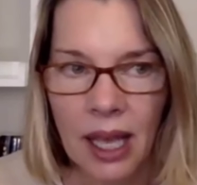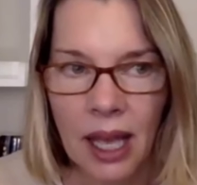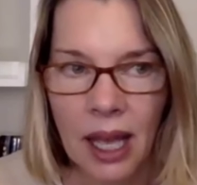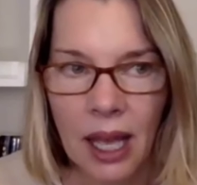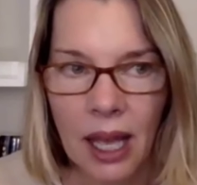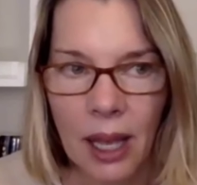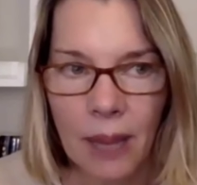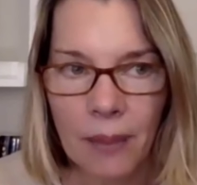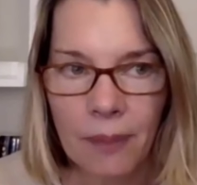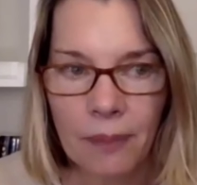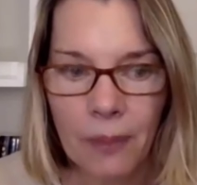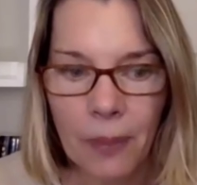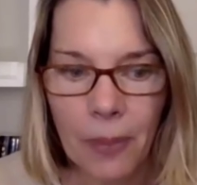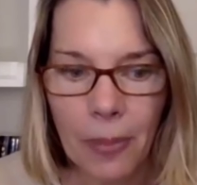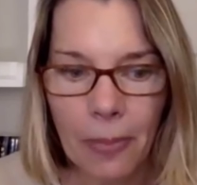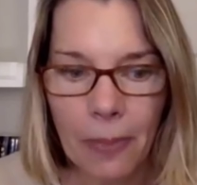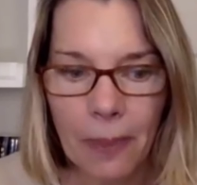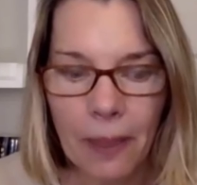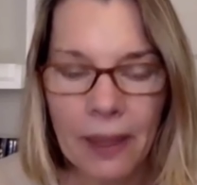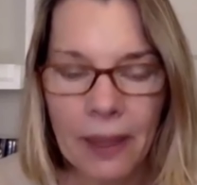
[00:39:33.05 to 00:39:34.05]
And
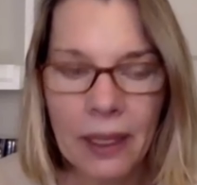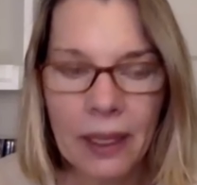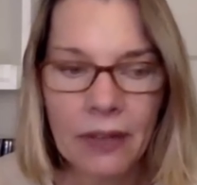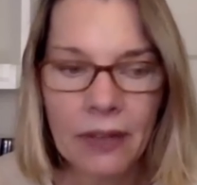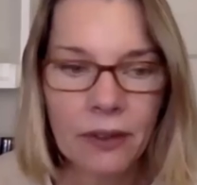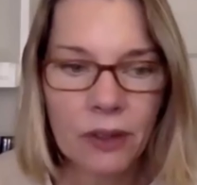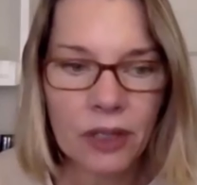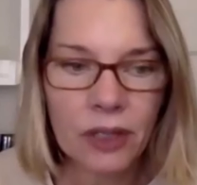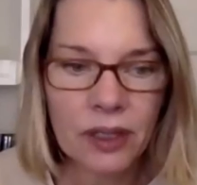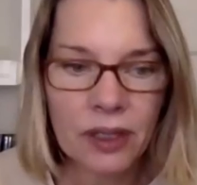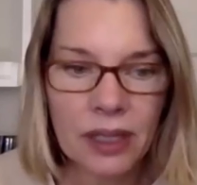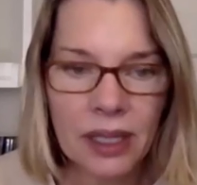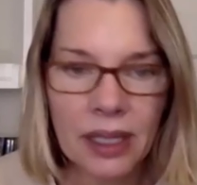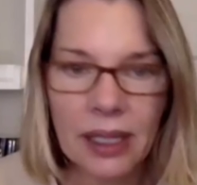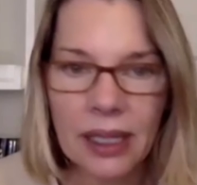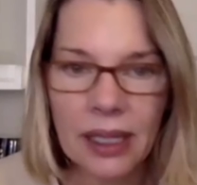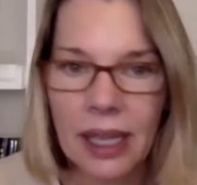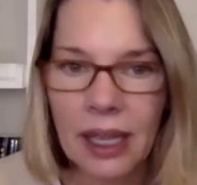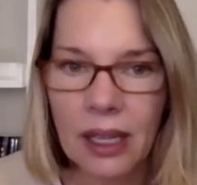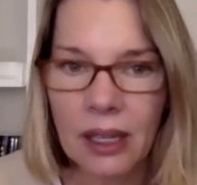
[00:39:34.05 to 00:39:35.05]
then of course
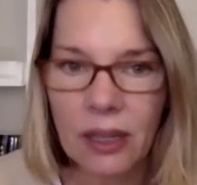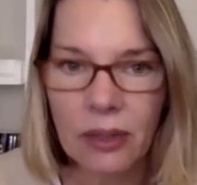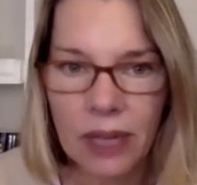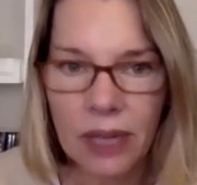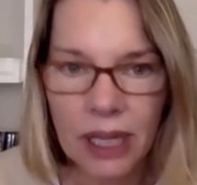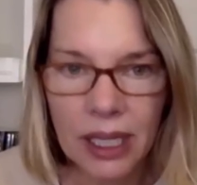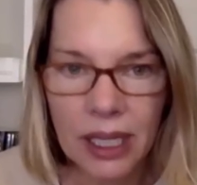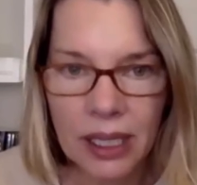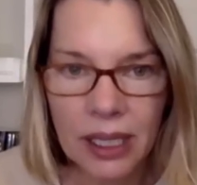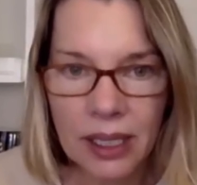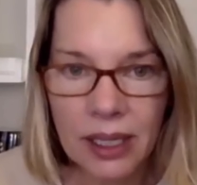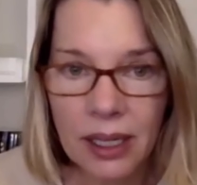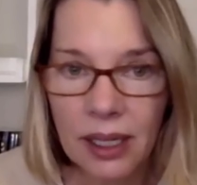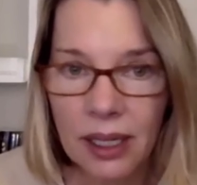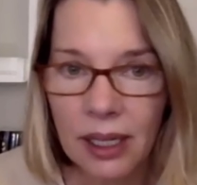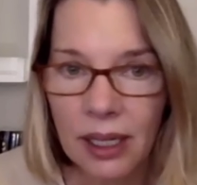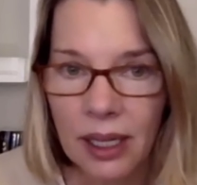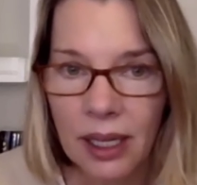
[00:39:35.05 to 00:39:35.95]
like Kate Quinn.